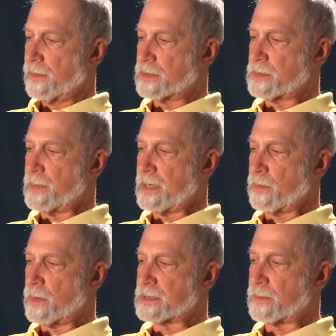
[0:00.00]
there's a
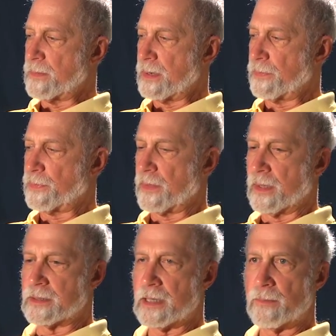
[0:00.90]
meeting once a month,
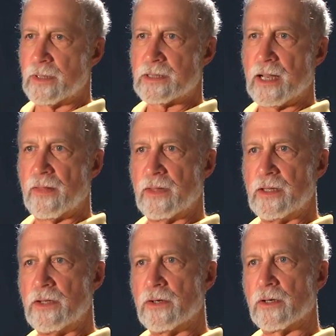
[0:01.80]
uh, 10 months out of the
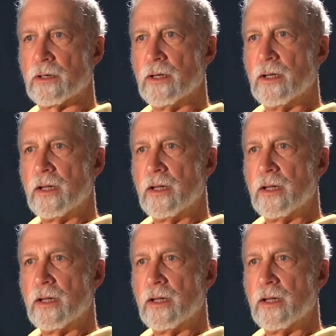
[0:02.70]
year,